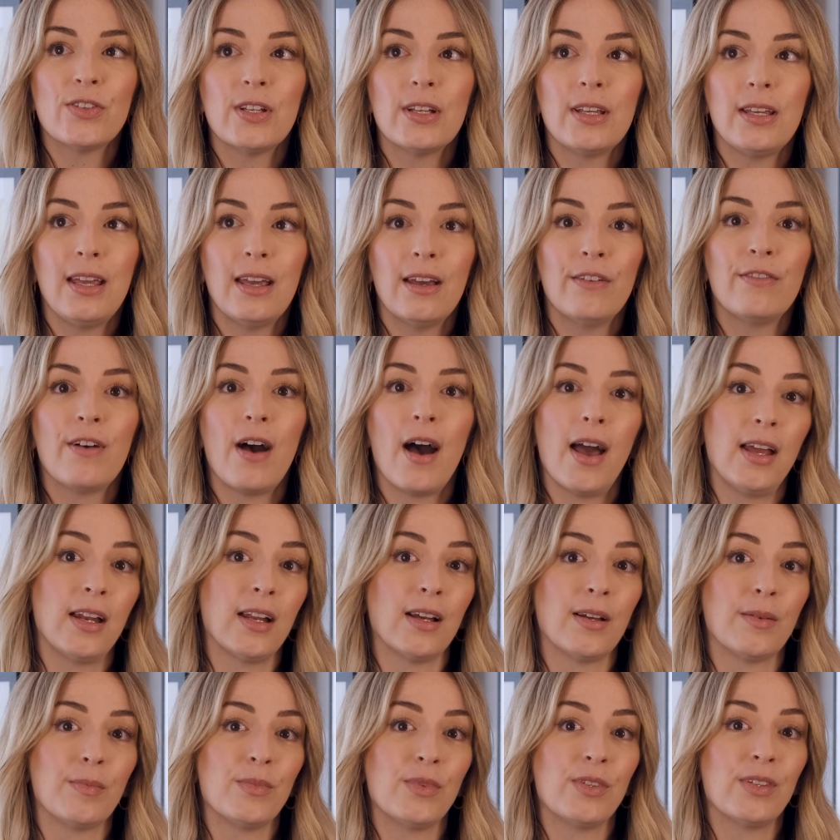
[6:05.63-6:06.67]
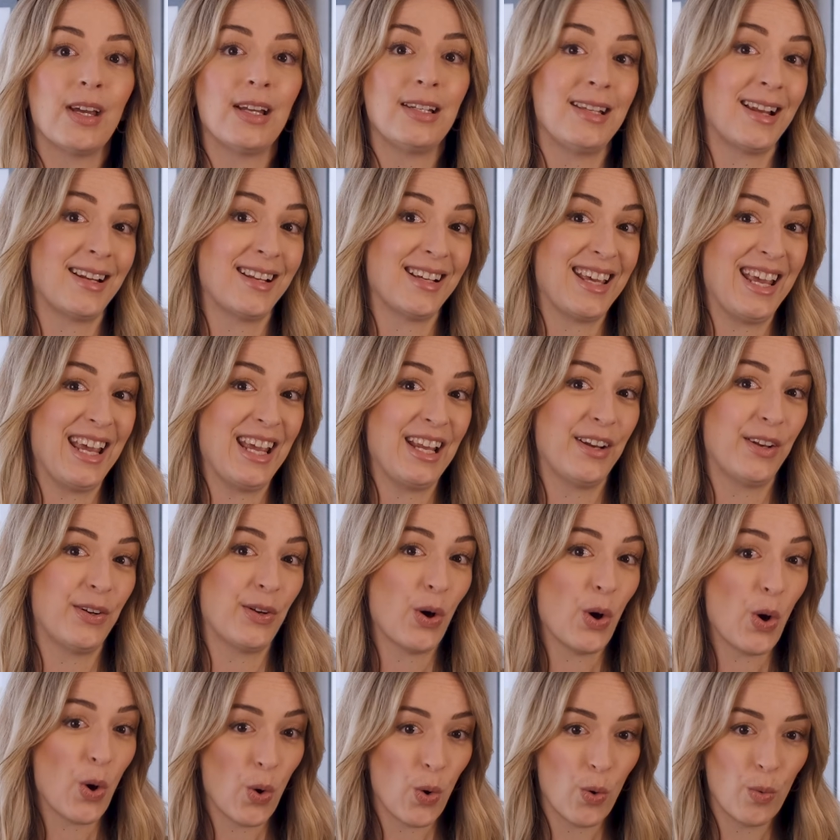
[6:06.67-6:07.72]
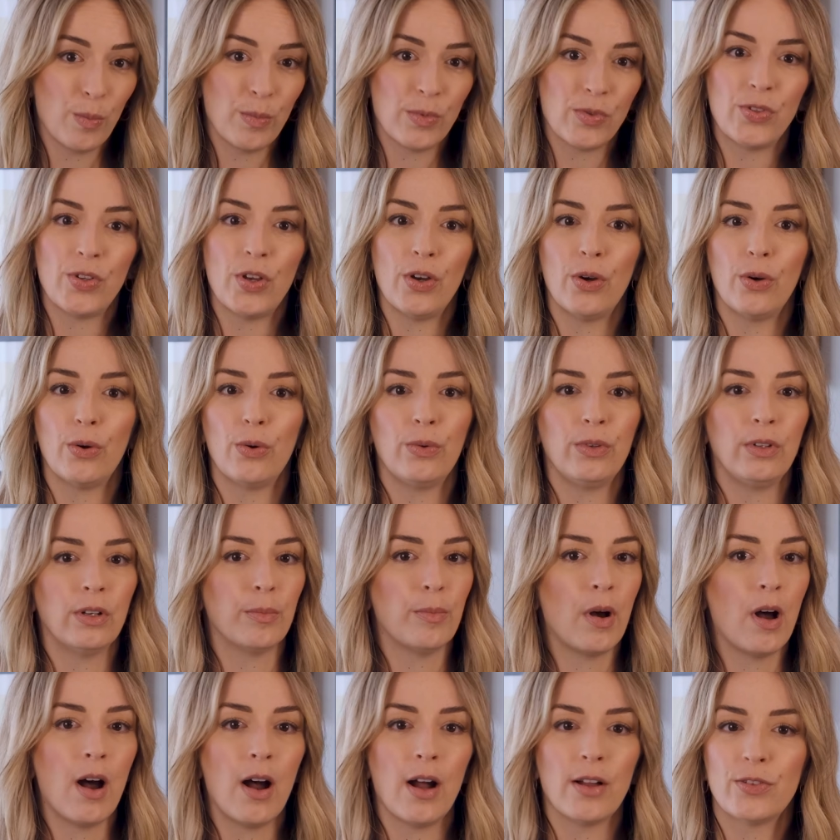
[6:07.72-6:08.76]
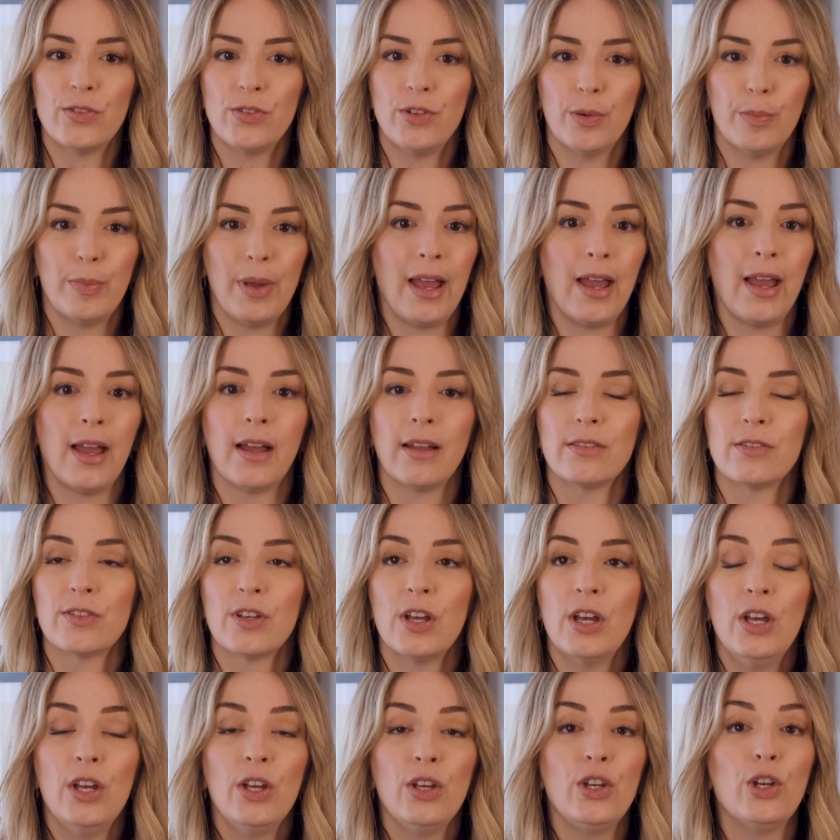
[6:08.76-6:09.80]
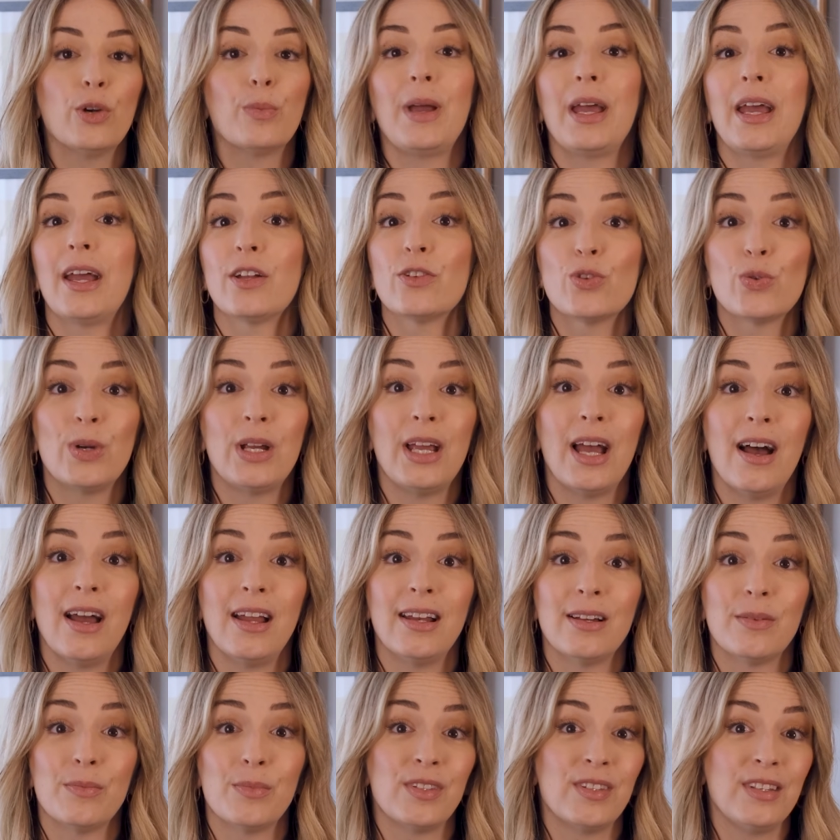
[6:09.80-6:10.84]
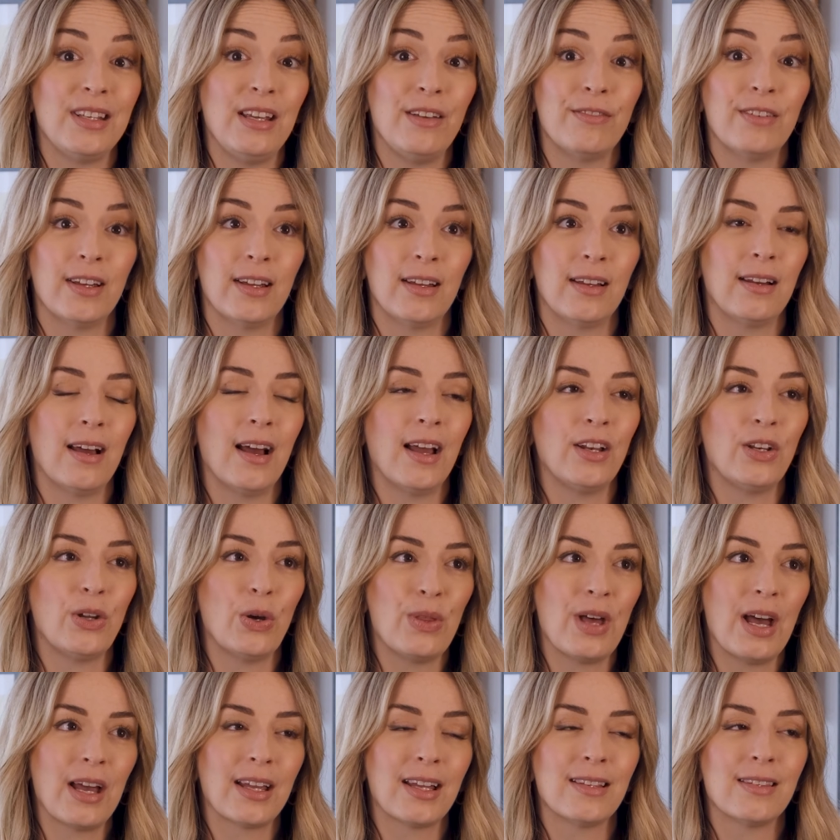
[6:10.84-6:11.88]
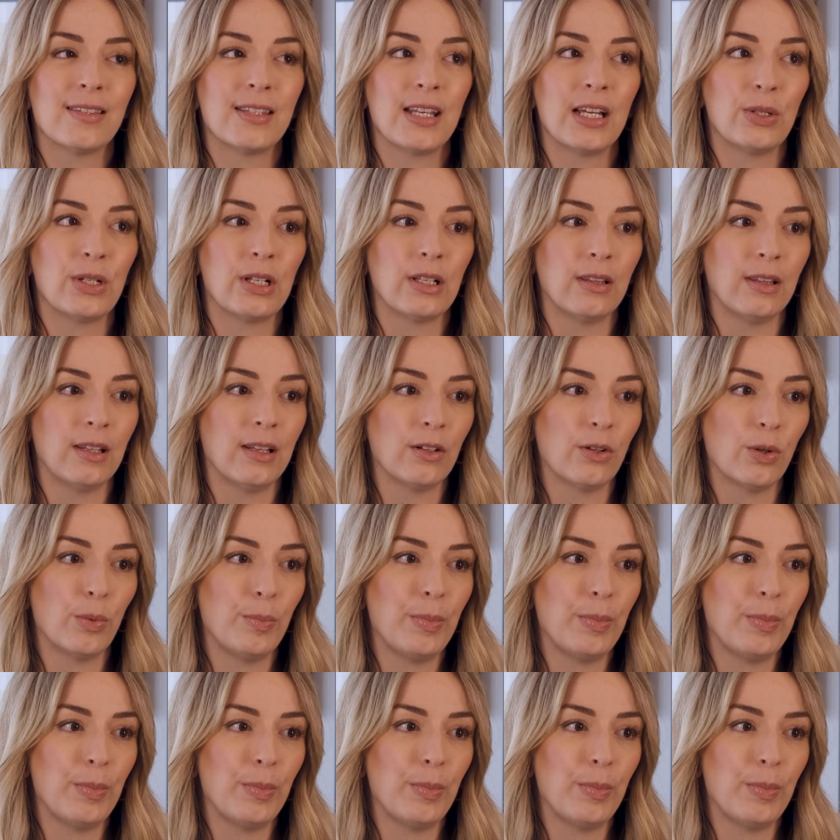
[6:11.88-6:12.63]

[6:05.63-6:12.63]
to give items a dedicated home. So your pots, your pans, your pantry items even. I know that can sound a little